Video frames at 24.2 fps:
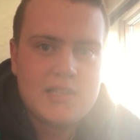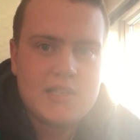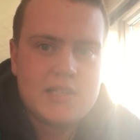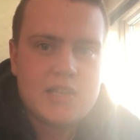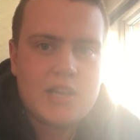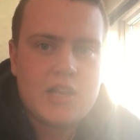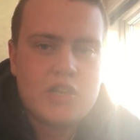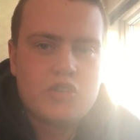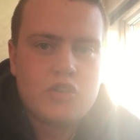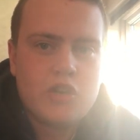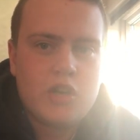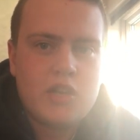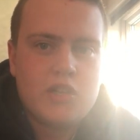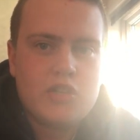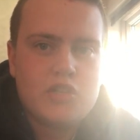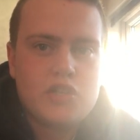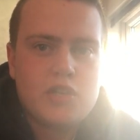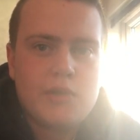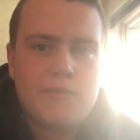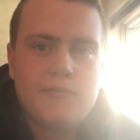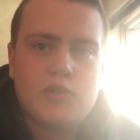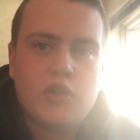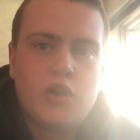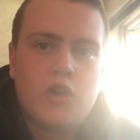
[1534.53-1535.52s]
etc., and
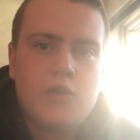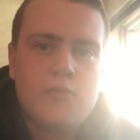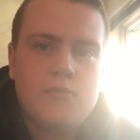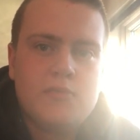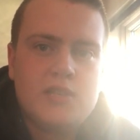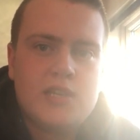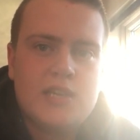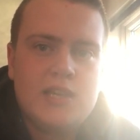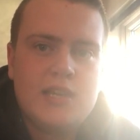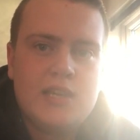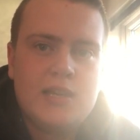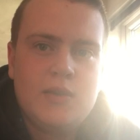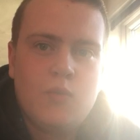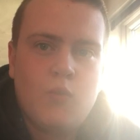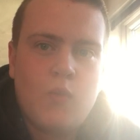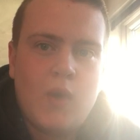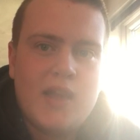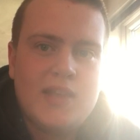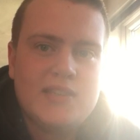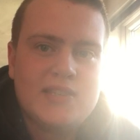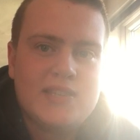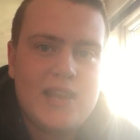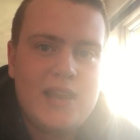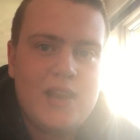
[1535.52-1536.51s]
sometimes he
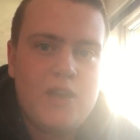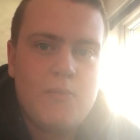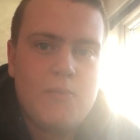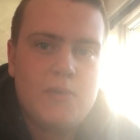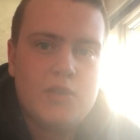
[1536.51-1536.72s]
waits a little